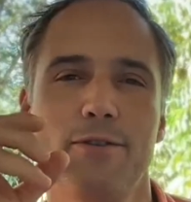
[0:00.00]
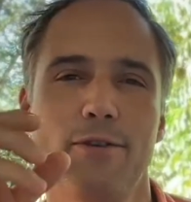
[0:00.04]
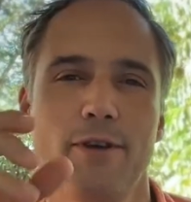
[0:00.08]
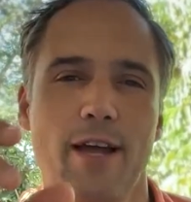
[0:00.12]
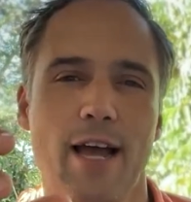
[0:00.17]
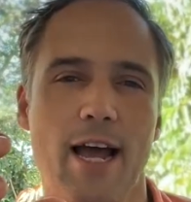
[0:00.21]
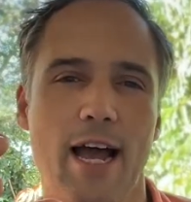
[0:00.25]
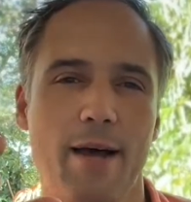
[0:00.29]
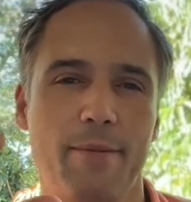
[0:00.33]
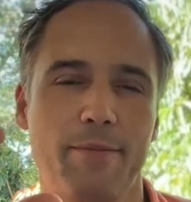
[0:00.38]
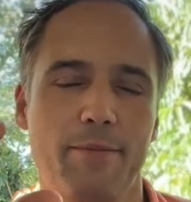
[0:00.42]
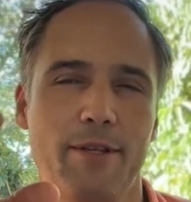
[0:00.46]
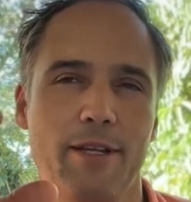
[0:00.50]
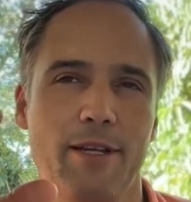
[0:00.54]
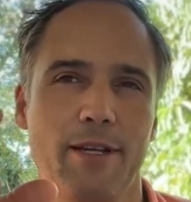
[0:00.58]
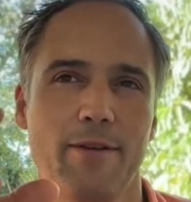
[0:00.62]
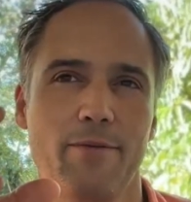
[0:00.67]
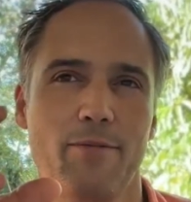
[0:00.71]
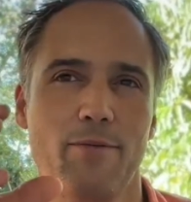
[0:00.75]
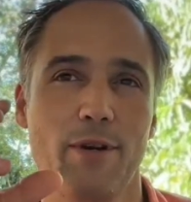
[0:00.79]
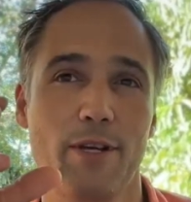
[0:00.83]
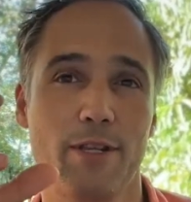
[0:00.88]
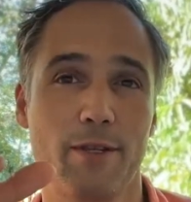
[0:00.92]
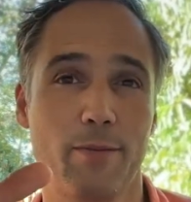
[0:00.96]
to have the
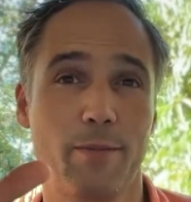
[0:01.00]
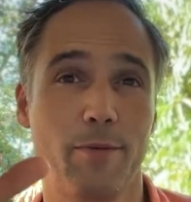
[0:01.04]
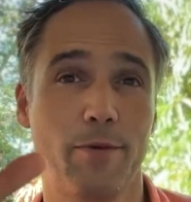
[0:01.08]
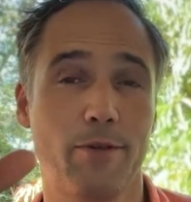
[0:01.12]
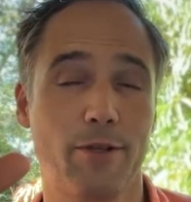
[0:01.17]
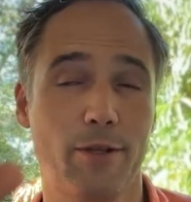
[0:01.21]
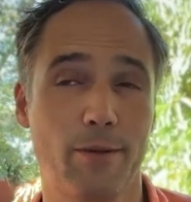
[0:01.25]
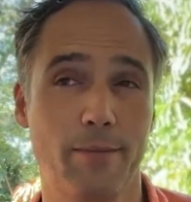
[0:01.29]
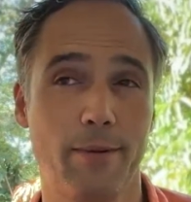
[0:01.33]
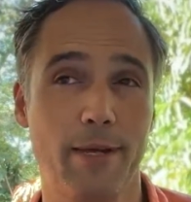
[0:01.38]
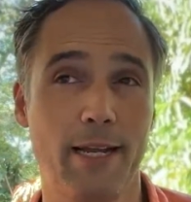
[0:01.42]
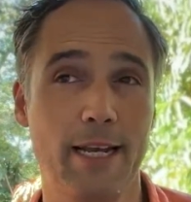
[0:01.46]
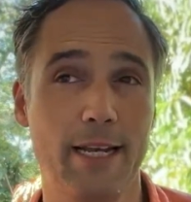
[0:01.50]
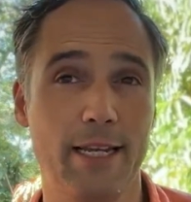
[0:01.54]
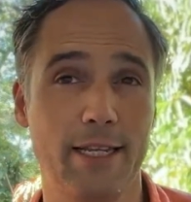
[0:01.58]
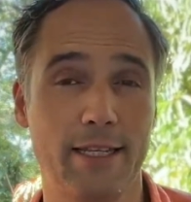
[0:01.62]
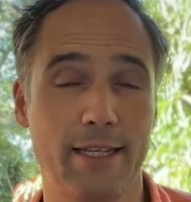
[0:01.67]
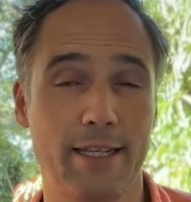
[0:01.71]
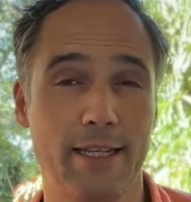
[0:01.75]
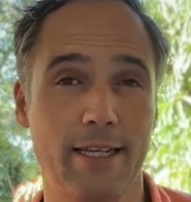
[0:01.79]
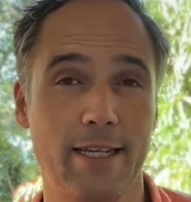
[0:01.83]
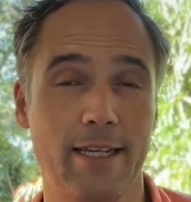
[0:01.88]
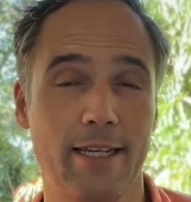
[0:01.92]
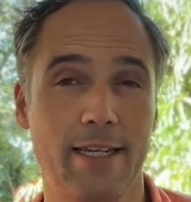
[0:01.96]

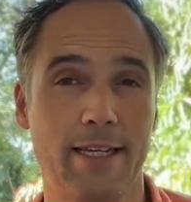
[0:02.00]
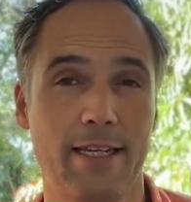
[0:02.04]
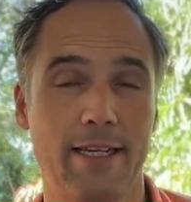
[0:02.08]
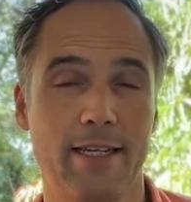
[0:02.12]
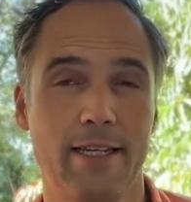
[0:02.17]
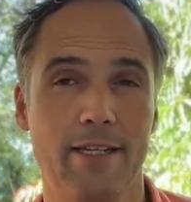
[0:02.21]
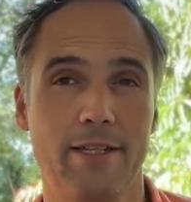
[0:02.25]
responsibility